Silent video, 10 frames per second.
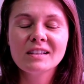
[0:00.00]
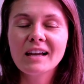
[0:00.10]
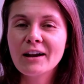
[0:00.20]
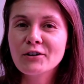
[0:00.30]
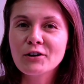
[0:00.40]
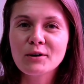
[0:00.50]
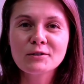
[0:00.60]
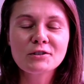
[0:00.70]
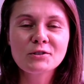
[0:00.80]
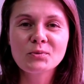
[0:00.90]
I don't know,
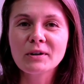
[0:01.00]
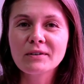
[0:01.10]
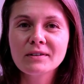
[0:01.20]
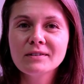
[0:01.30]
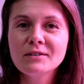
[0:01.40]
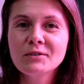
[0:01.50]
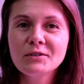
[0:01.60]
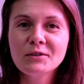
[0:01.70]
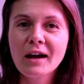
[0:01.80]
it's just weird. You